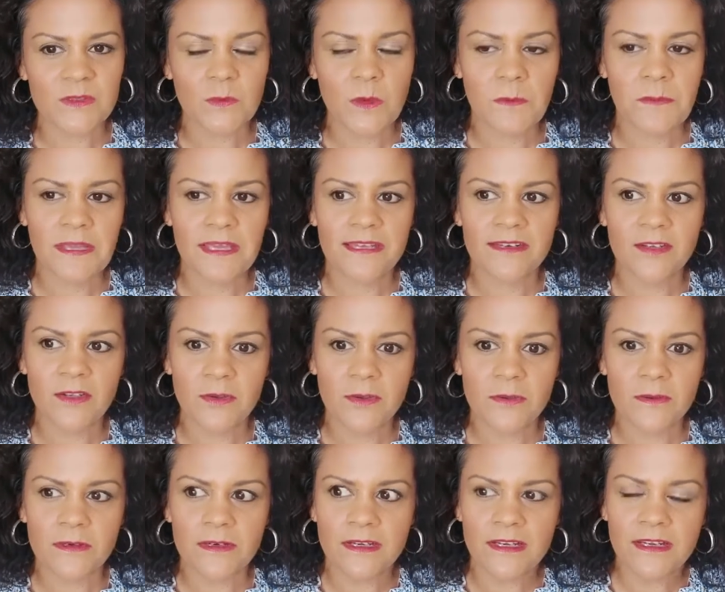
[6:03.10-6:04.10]
woman
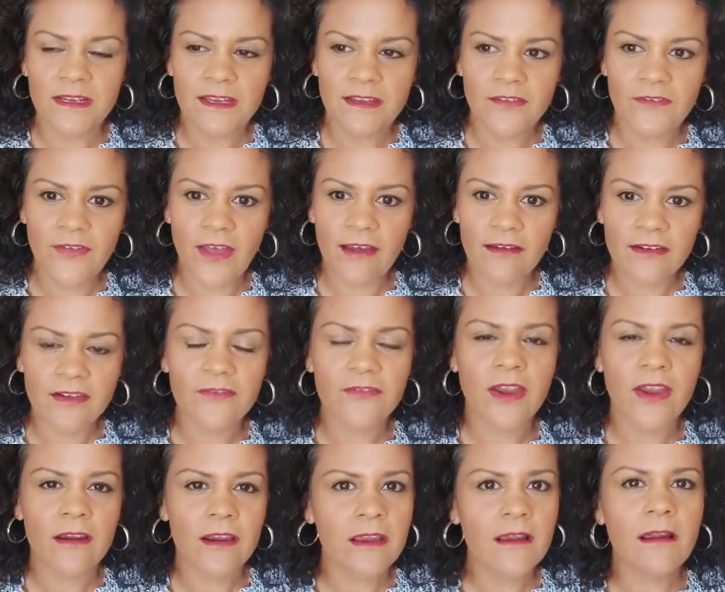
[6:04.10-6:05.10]
who found it
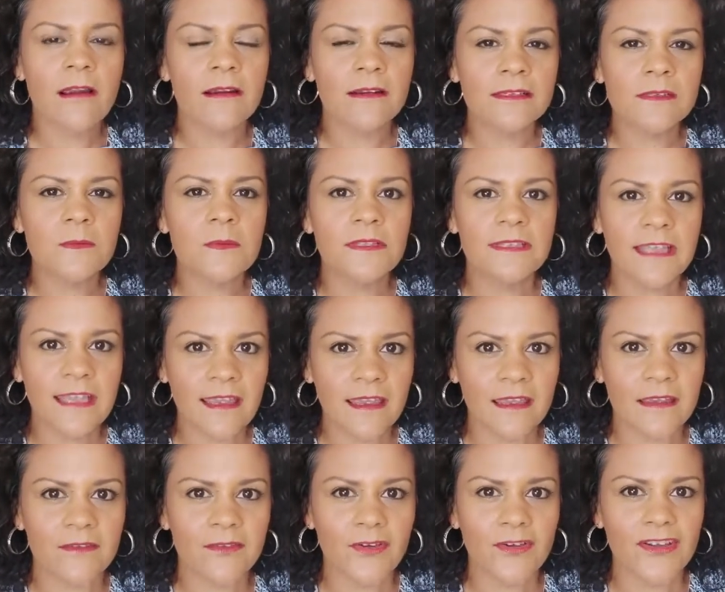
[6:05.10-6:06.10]
very hard to
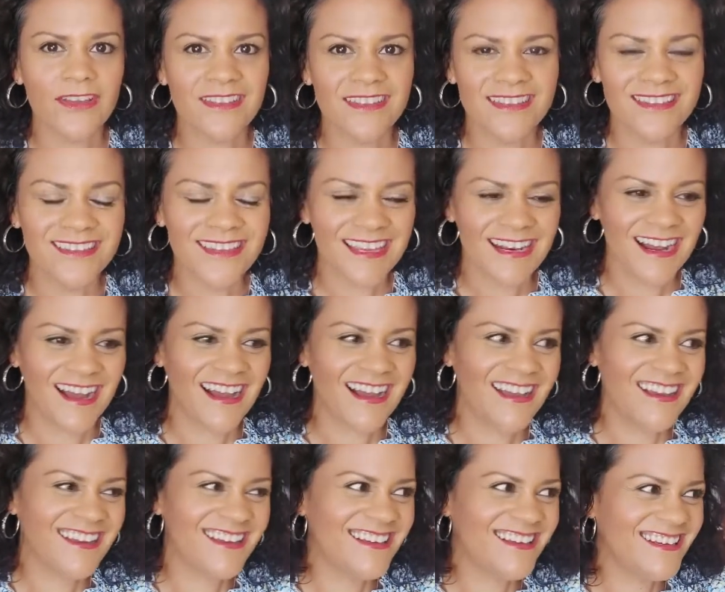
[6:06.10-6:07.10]
believe that
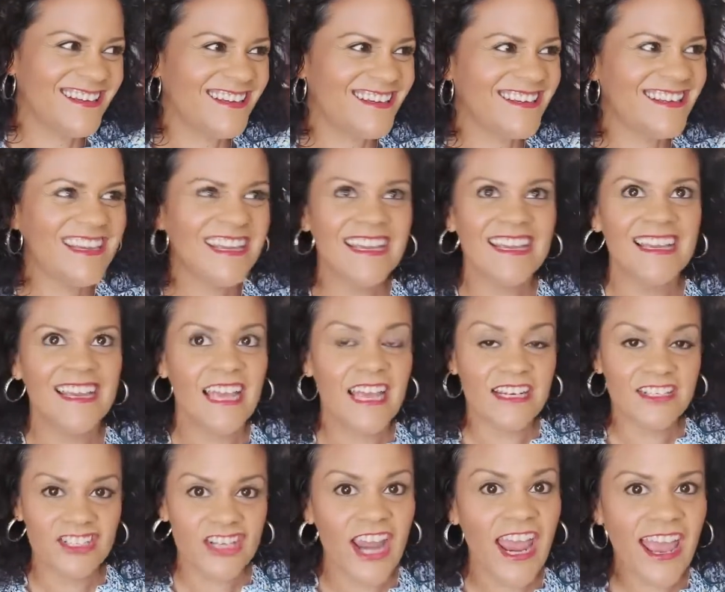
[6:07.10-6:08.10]
I
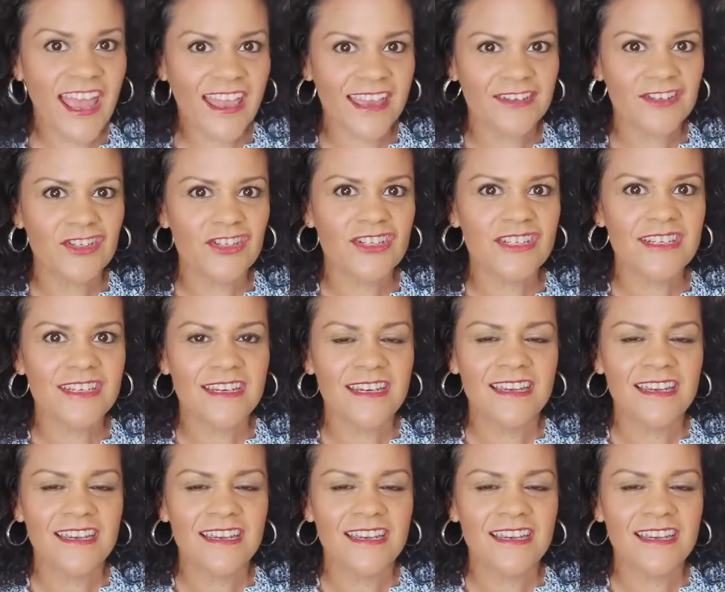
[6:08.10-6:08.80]
had changed